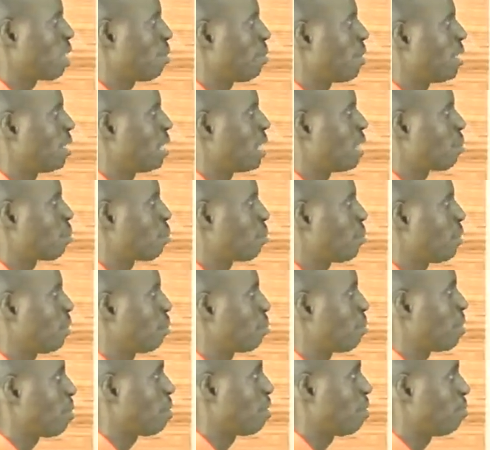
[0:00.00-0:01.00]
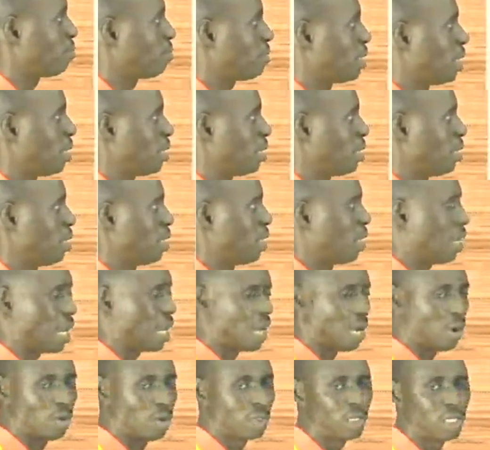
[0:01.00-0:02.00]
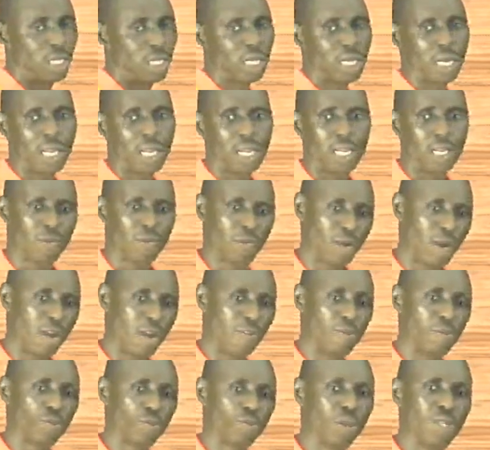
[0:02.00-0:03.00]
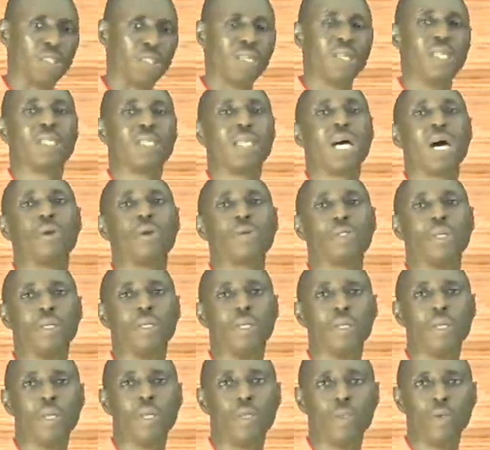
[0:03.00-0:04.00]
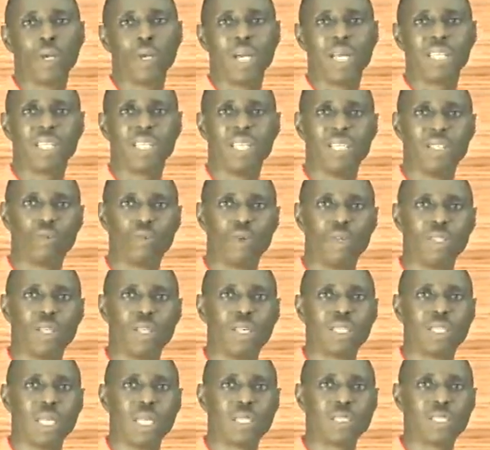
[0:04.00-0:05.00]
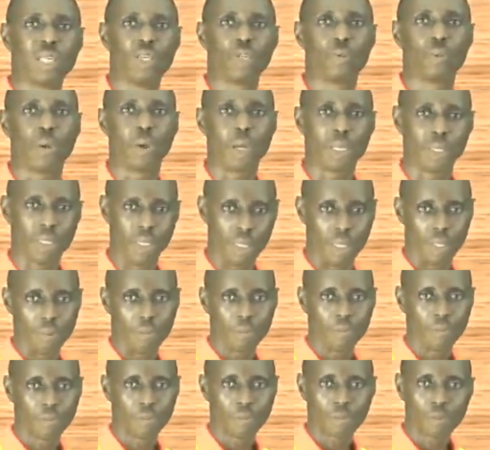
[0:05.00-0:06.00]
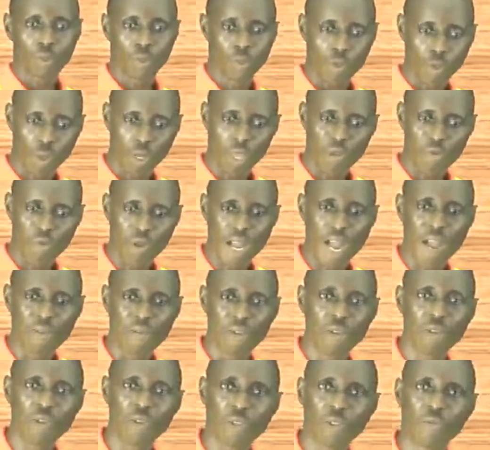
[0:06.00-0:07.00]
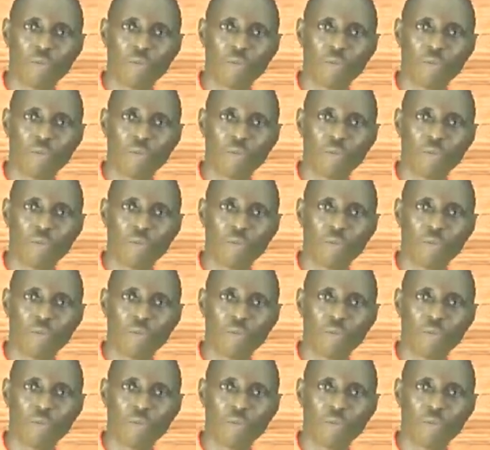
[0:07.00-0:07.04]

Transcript: by the appropriate power of 10. Like I was saying now, that if you're having 23,000, you can say it's 23 times 10 to the power 3. So if you're having those